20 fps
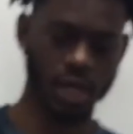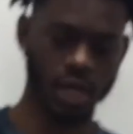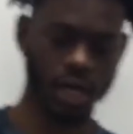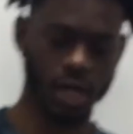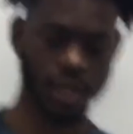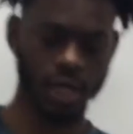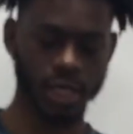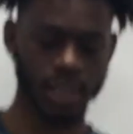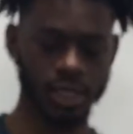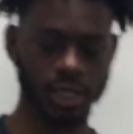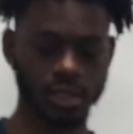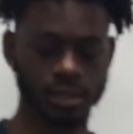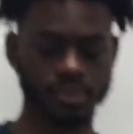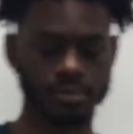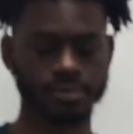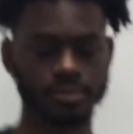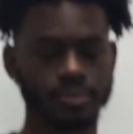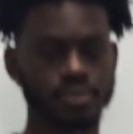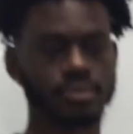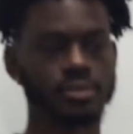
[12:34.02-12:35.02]
All right.
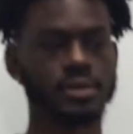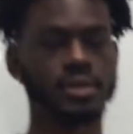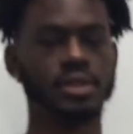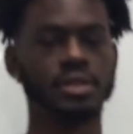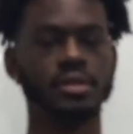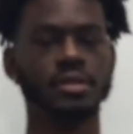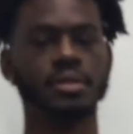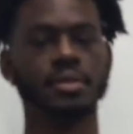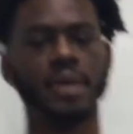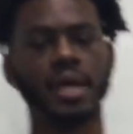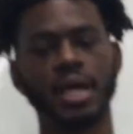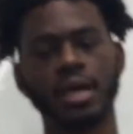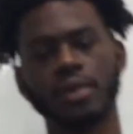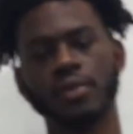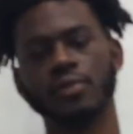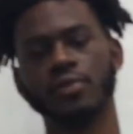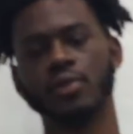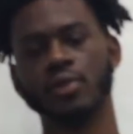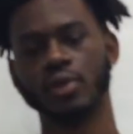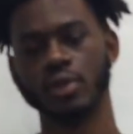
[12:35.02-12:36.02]
Demand
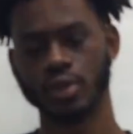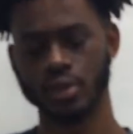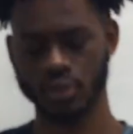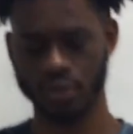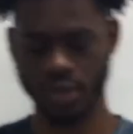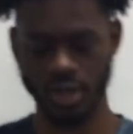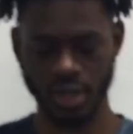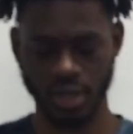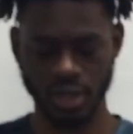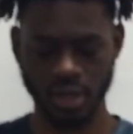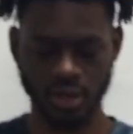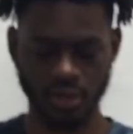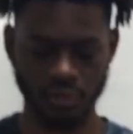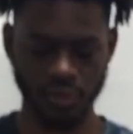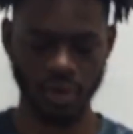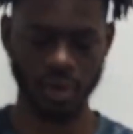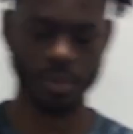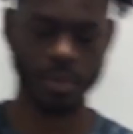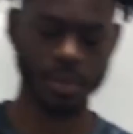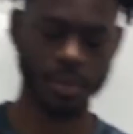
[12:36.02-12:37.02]
for training and
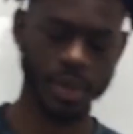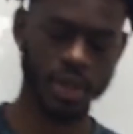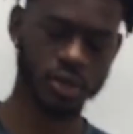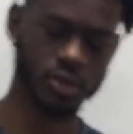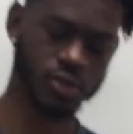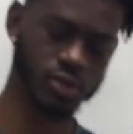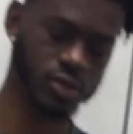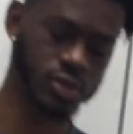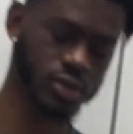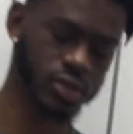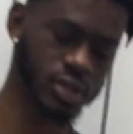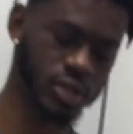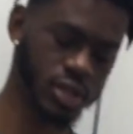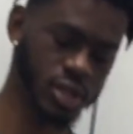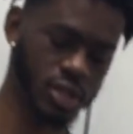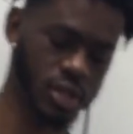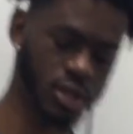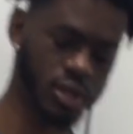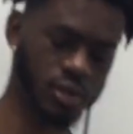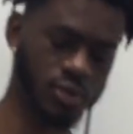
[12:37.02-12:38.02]
development managers.
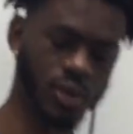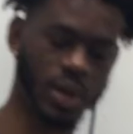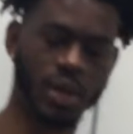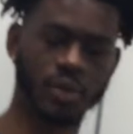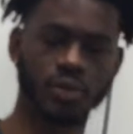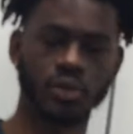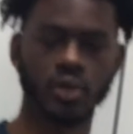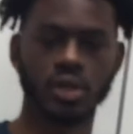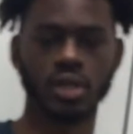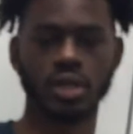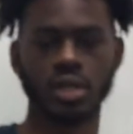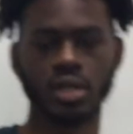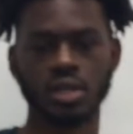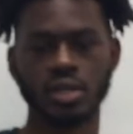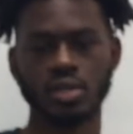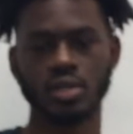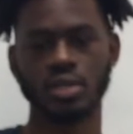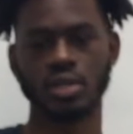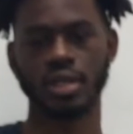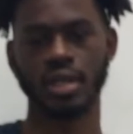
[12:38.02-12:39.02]
We have 3
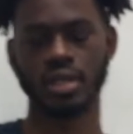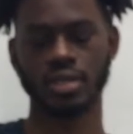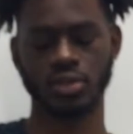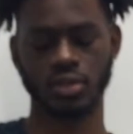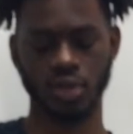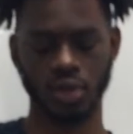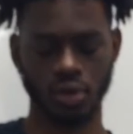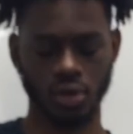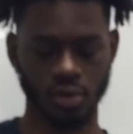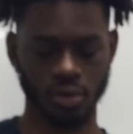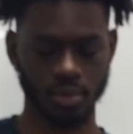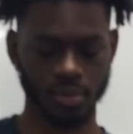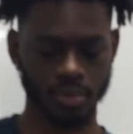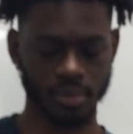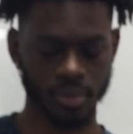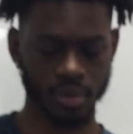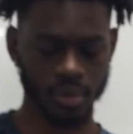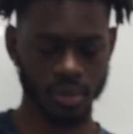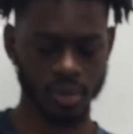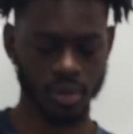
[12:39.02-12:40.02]
keys. That's
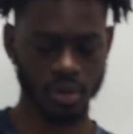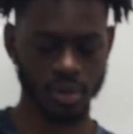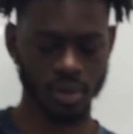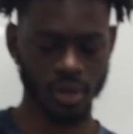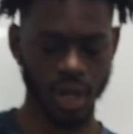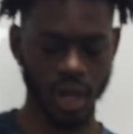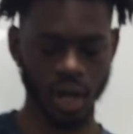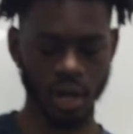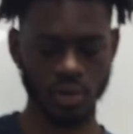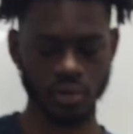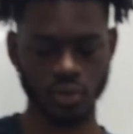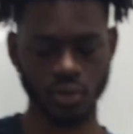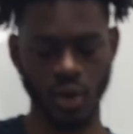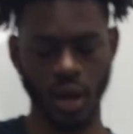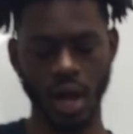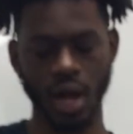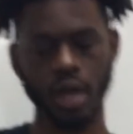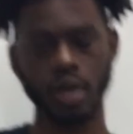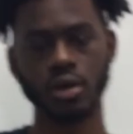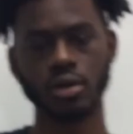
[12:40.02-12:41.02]
how to
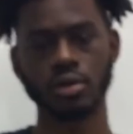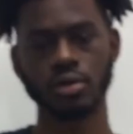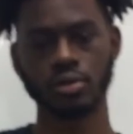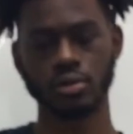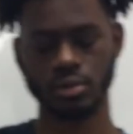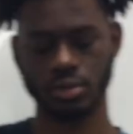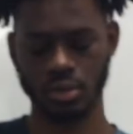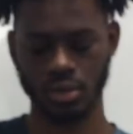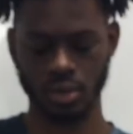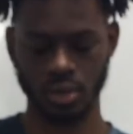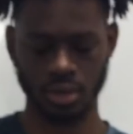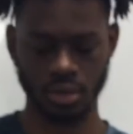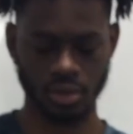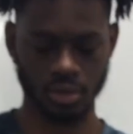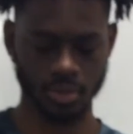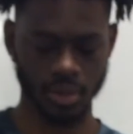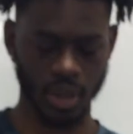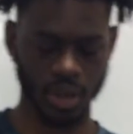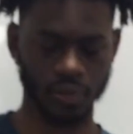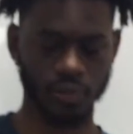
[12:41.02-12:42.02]
hire.
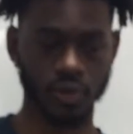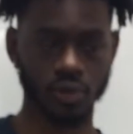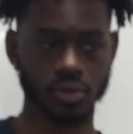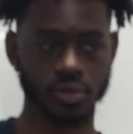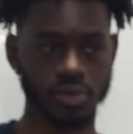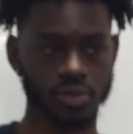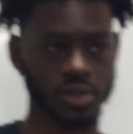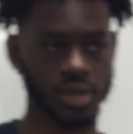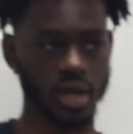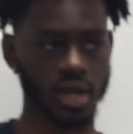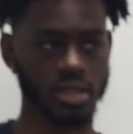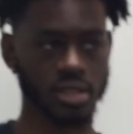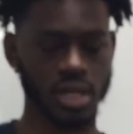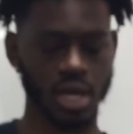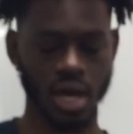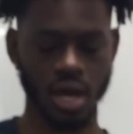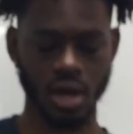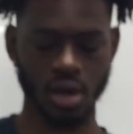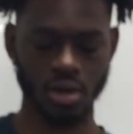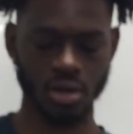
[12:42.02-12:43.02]
How firms decide to
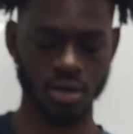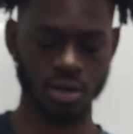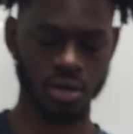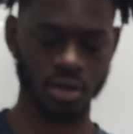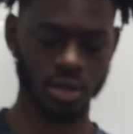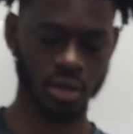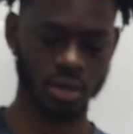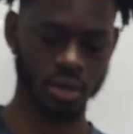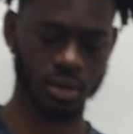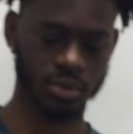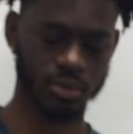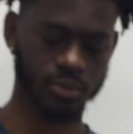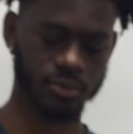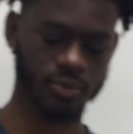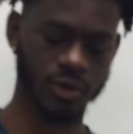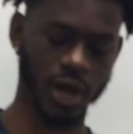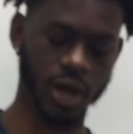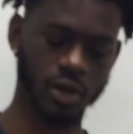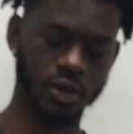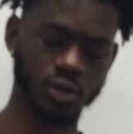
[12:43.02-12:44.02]
hire,
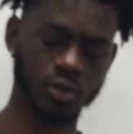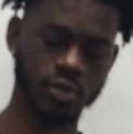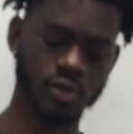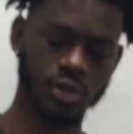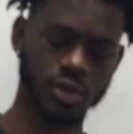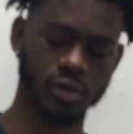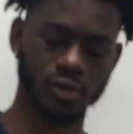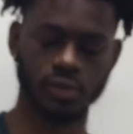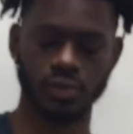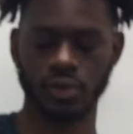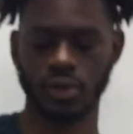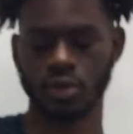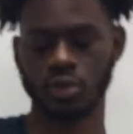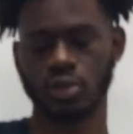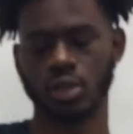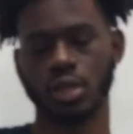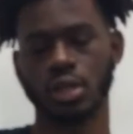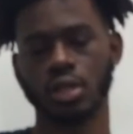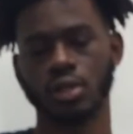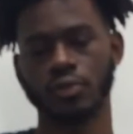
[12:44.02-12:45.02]
values of
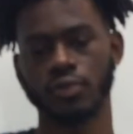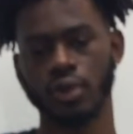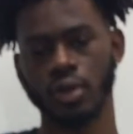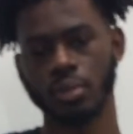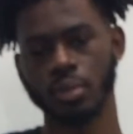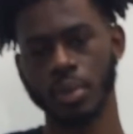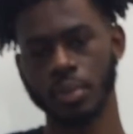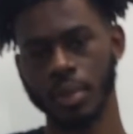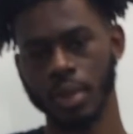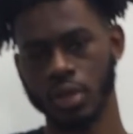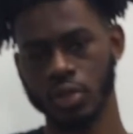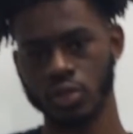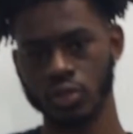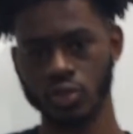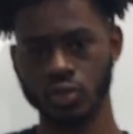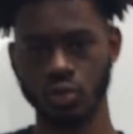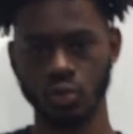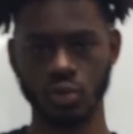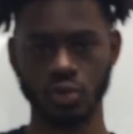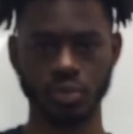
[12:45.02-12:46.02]
training and development managers
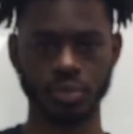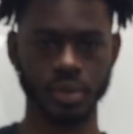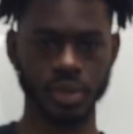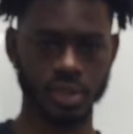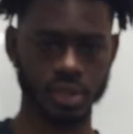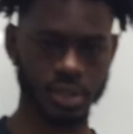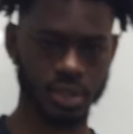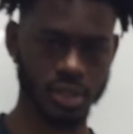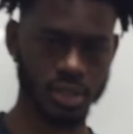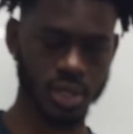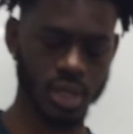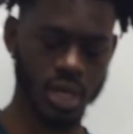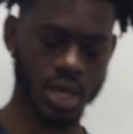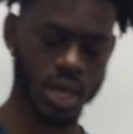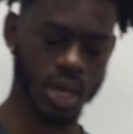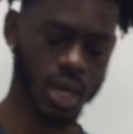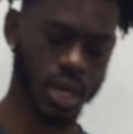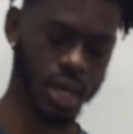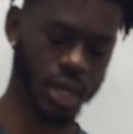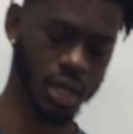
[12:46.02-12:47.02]
towards the business,
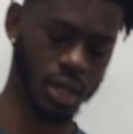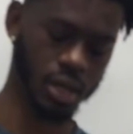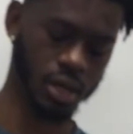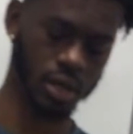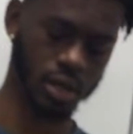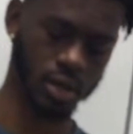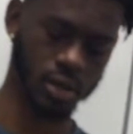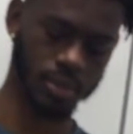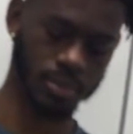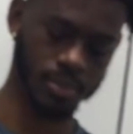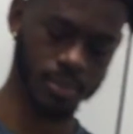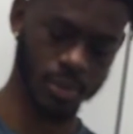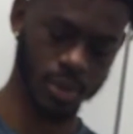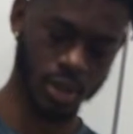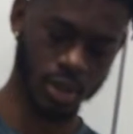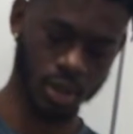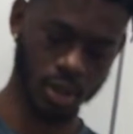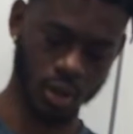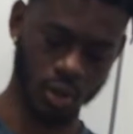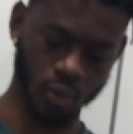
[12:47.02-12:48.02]
and
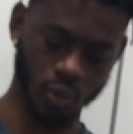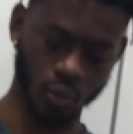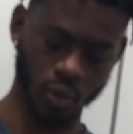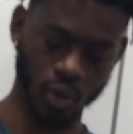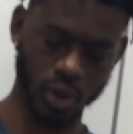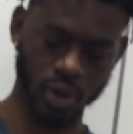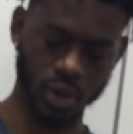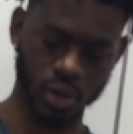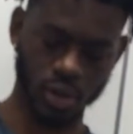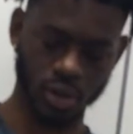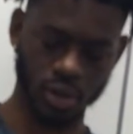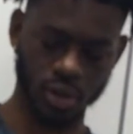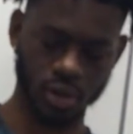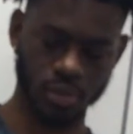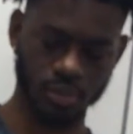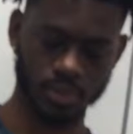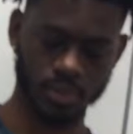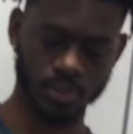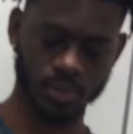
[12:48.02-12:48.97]
what are